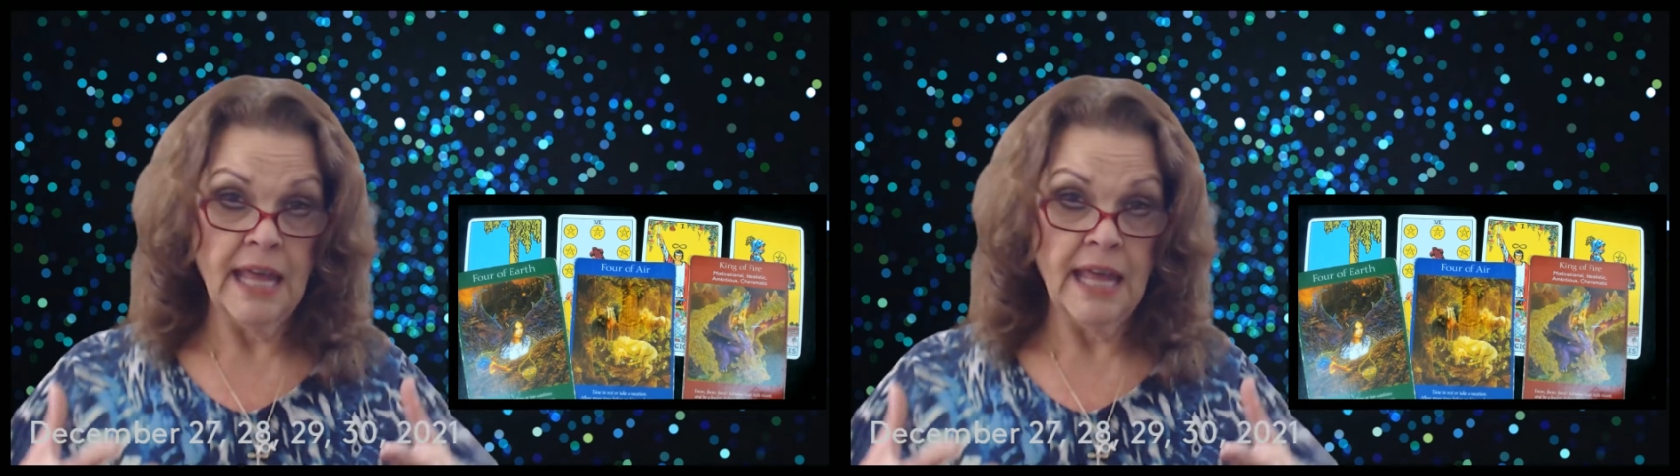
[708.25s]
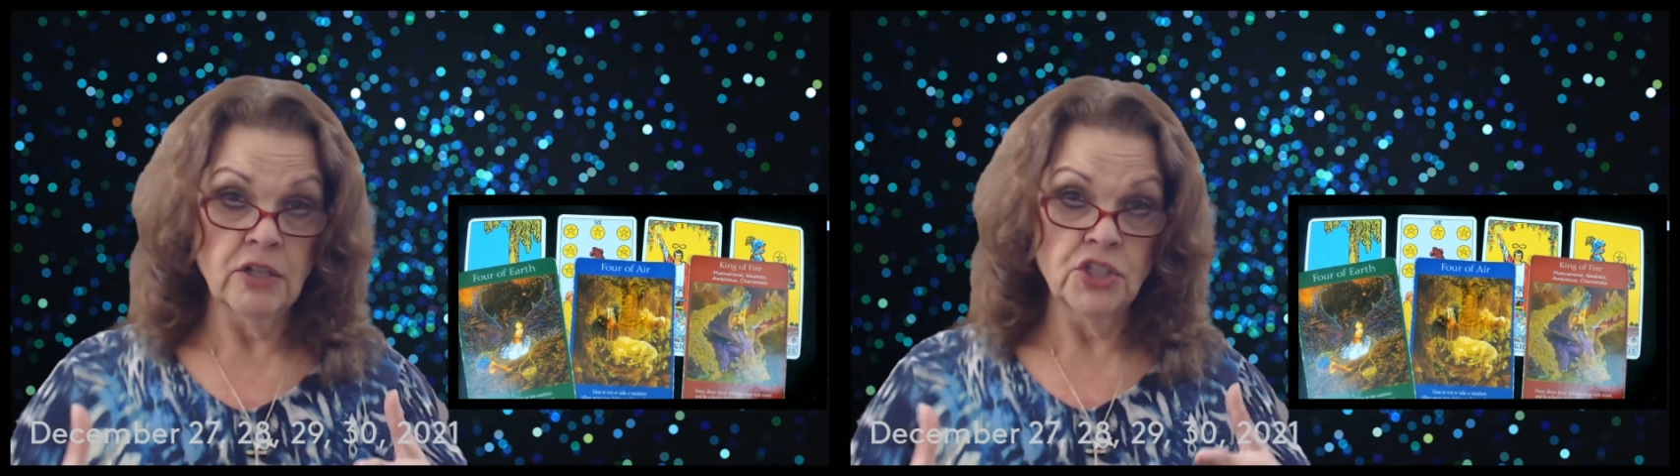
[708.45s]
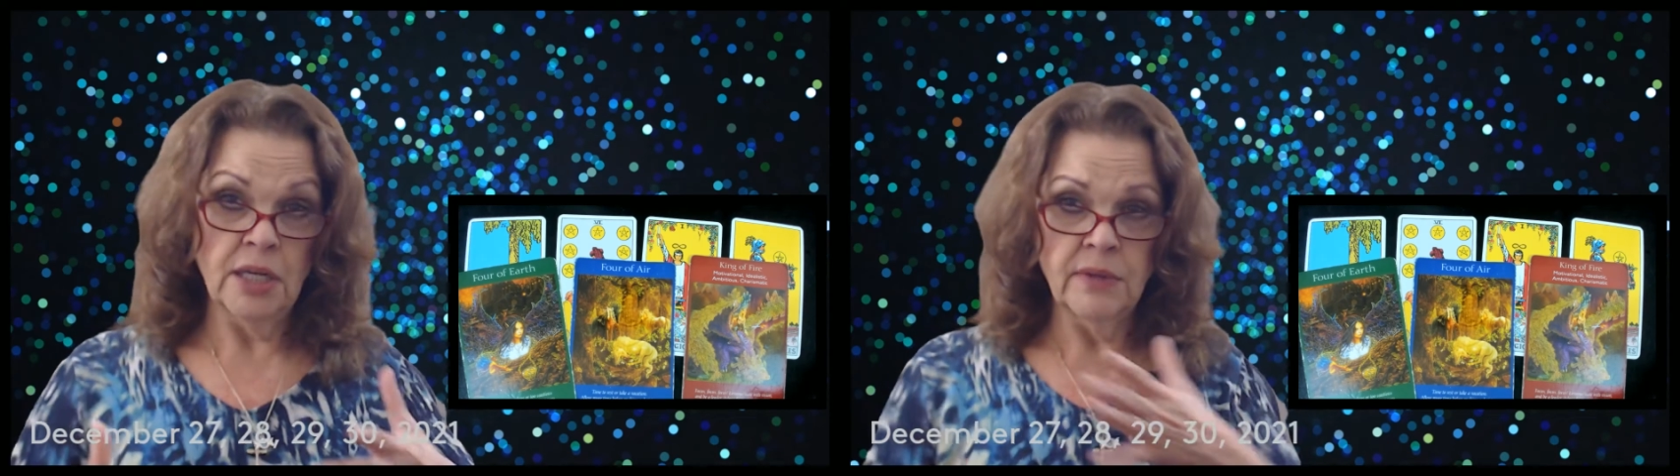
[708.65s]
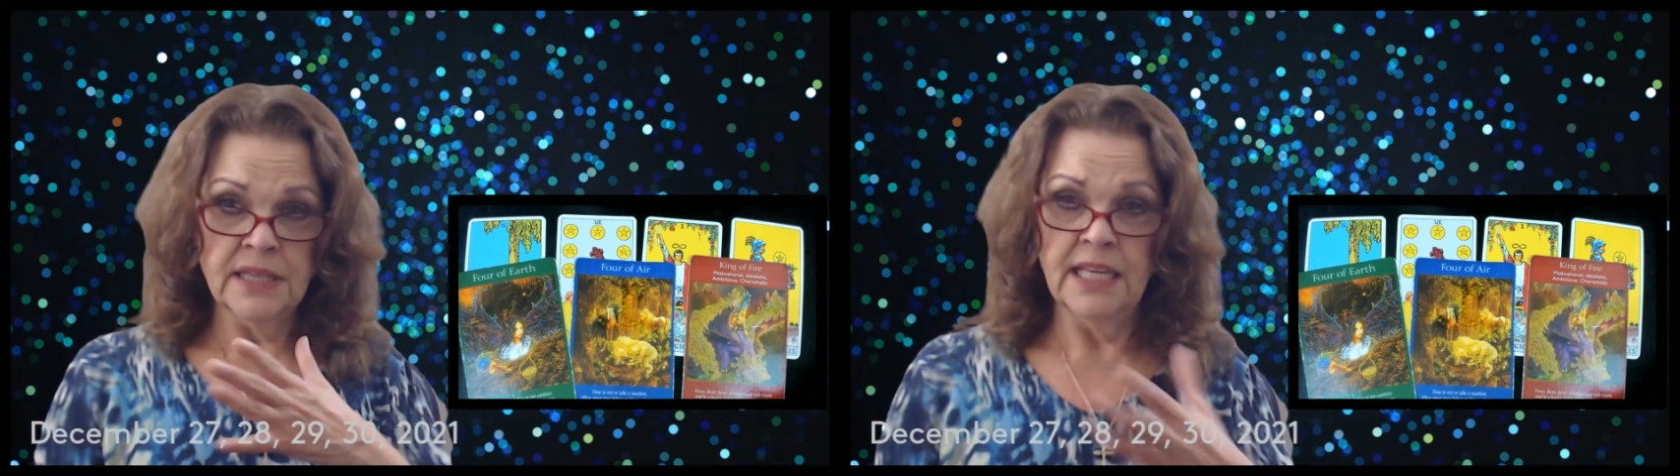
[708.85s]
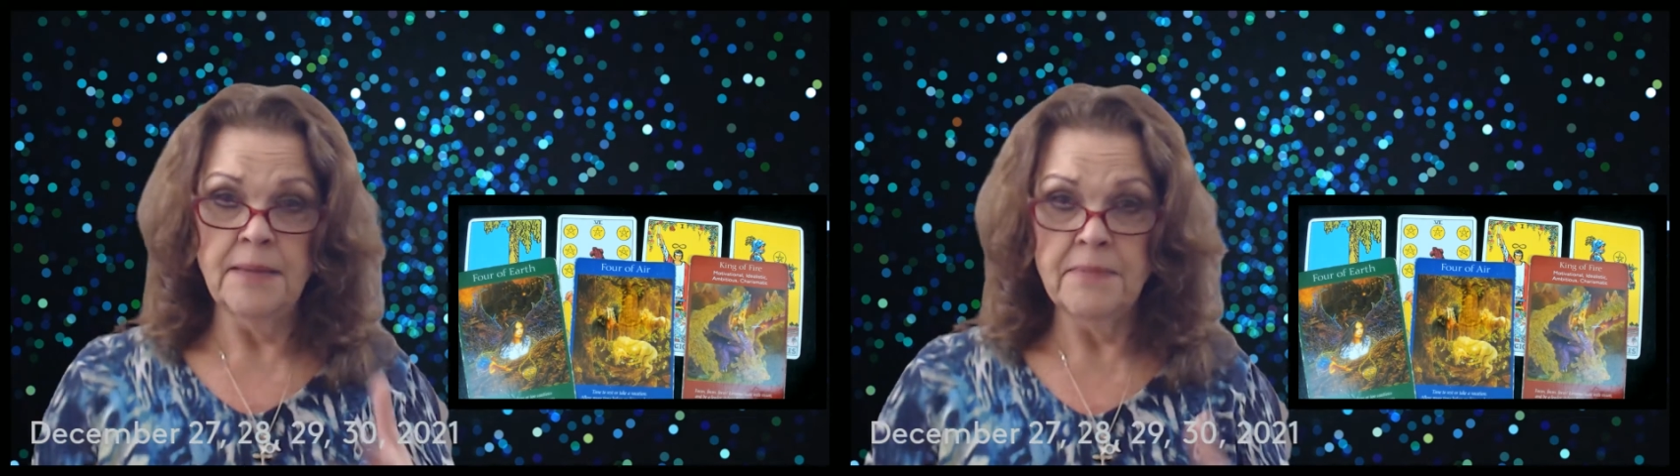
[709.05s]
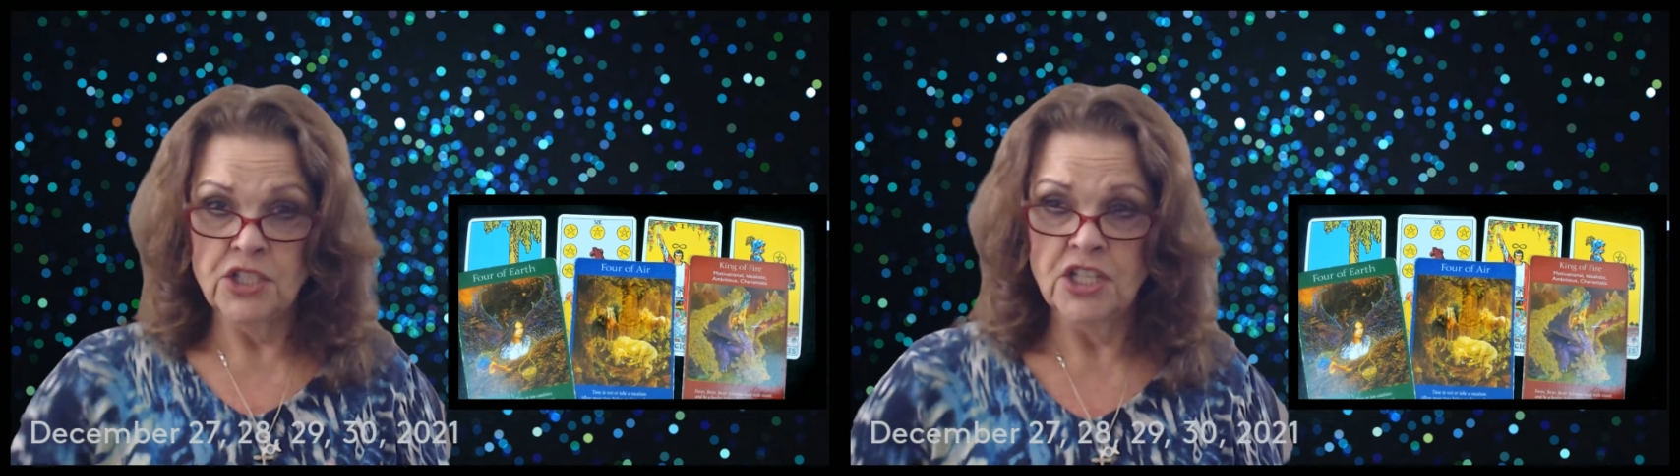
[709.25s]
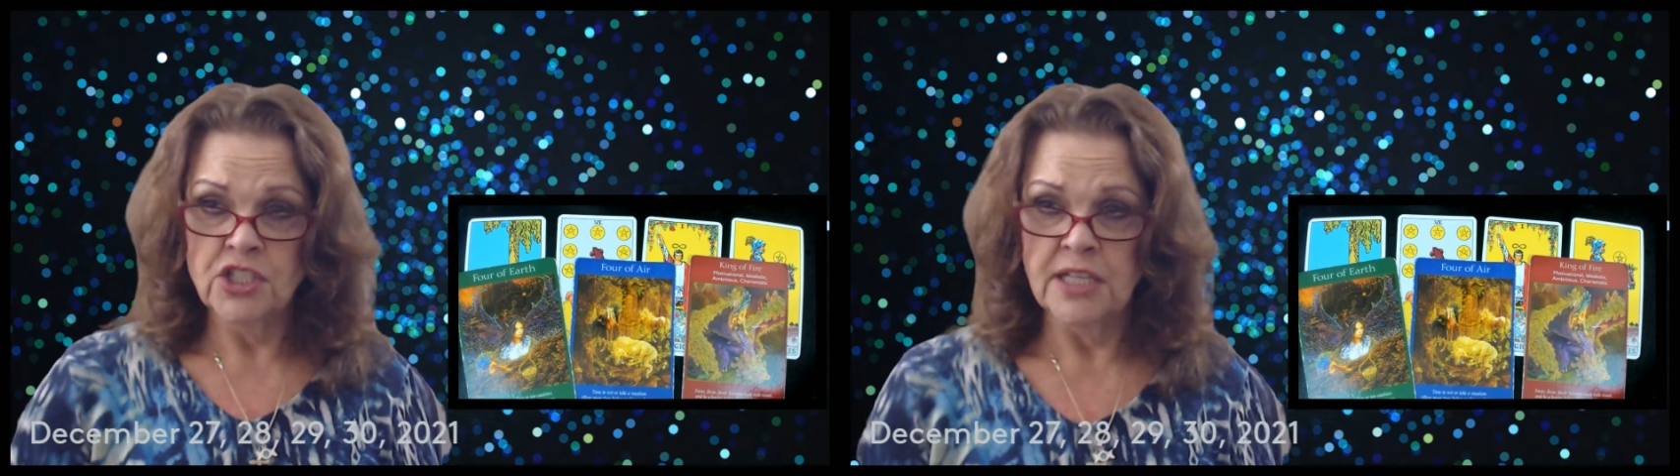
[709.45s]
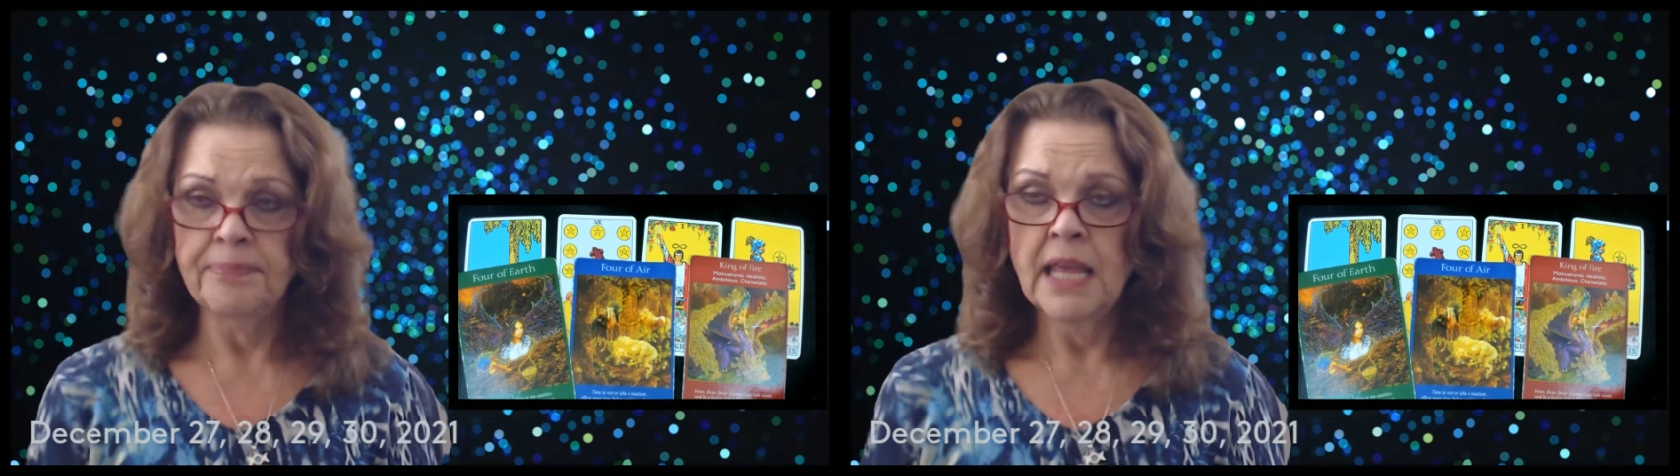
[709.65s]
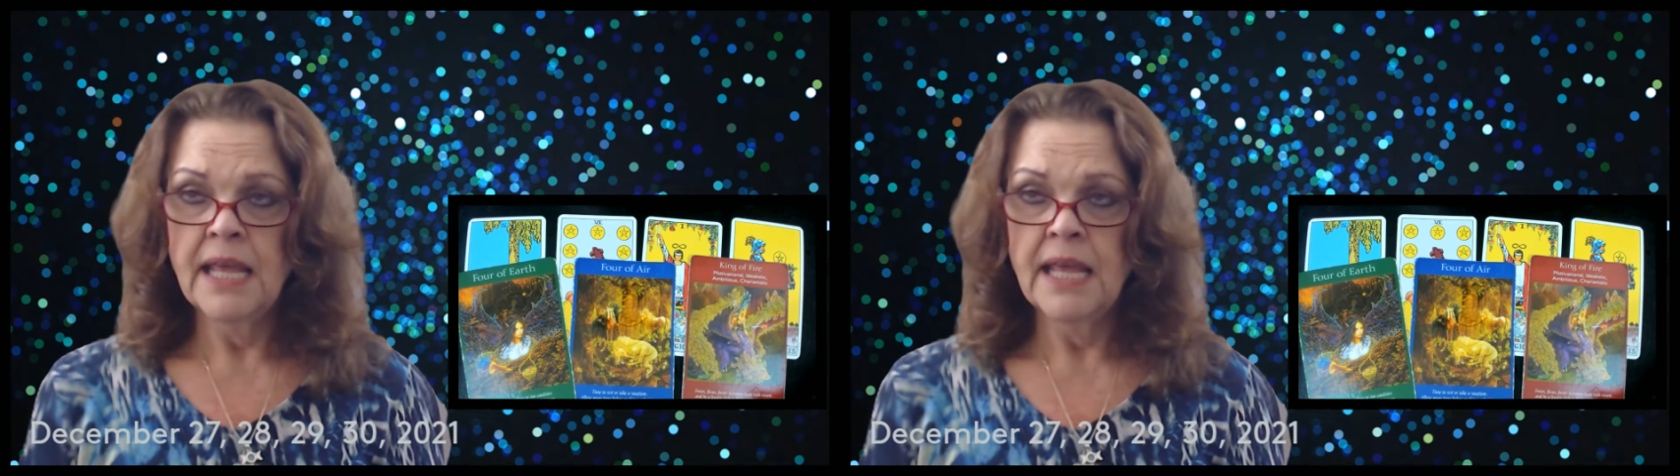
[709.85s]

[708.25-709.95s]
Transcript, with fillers: energy with the magician